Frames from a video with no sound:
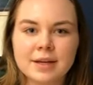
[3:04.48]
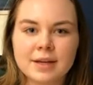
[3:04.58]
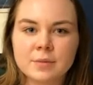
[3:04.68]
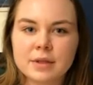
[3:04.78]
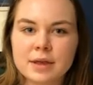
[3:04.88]
an
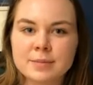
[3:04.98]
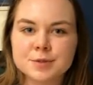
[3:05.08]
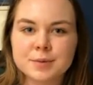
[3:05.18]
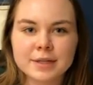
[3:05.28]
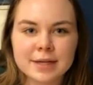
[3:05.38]
in with him
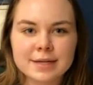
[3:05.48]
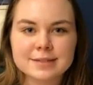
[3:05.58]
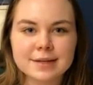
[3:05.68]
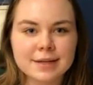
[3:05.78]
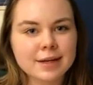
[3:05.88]
is really nice,
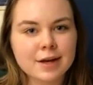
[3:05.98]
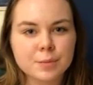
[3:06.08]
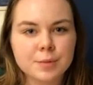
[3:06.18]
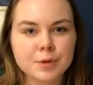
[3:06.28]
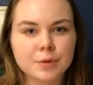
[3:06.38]
and he can
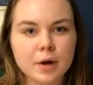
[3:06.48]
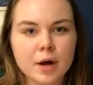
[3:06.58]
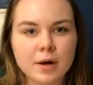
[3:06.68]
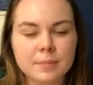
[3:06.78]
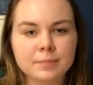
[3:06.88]
help you
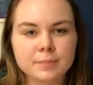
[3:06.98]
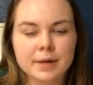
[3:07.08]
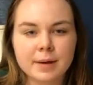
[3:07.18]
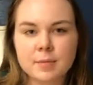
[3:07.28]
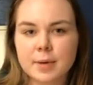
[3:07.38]

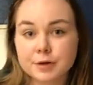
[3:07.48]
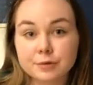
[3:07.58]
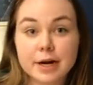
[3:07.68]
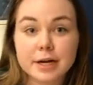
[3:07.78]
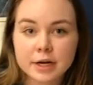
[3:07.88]
become a better
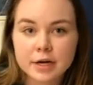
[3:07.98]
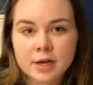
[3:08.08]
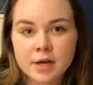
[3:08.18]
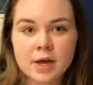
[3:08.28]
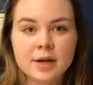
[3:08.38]
writer.
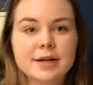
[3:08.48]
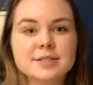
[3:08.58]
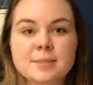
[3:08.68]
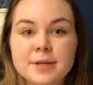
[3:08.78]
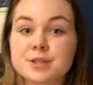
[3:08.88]
Not
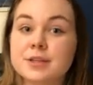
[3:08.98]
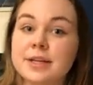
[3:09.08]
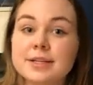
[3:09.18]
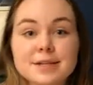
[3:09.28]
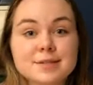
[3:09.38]
to mention that
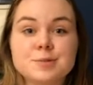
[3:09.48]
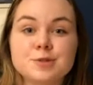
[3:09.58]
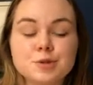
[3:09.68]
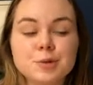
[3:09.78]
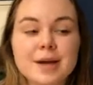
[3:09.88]
he does
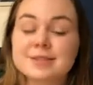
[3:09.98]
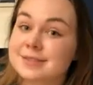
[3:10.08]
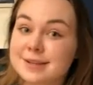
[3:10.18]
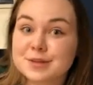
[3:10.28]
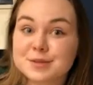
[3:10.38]
do
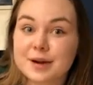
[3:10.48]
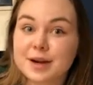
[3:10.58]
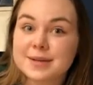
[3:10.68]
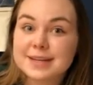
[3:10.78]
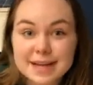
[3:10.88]
excellent letters of
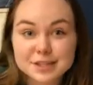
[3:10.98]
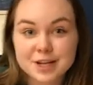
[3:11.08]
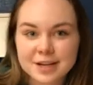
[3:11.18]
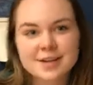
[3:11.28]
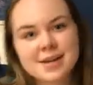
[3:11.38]

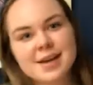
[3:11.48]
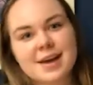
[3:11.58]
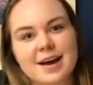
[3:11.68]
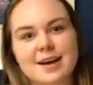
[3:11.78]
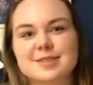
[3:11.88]
recommendation.
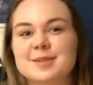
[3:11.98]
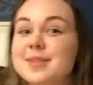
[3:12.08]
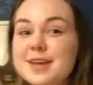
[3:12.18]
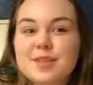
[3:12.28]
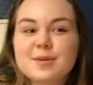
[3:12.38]
Some of
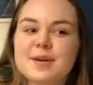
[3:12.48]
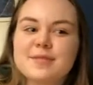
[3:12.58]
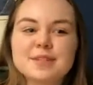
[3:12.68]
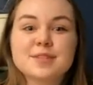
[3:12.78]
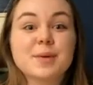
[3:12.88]
the other
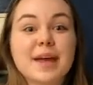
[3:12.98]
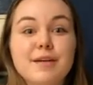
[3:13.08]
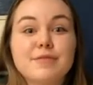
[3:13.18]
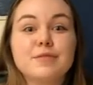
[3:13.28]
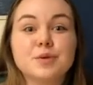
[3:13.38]
benefits are we
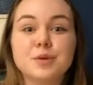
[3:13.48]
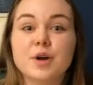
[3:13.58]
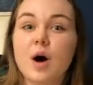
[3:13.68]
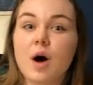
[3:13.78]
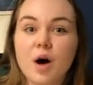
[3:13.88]
have food
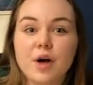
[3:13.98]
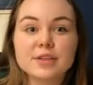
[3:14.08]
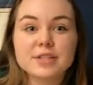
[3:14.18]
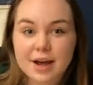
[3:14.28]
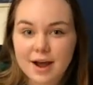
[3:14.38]
all
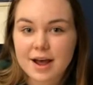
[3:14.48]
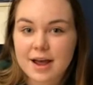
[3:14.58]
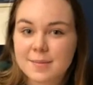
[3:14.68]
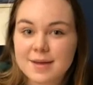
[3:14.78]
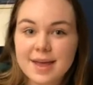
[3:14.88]
the
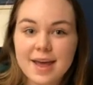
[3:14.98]
time.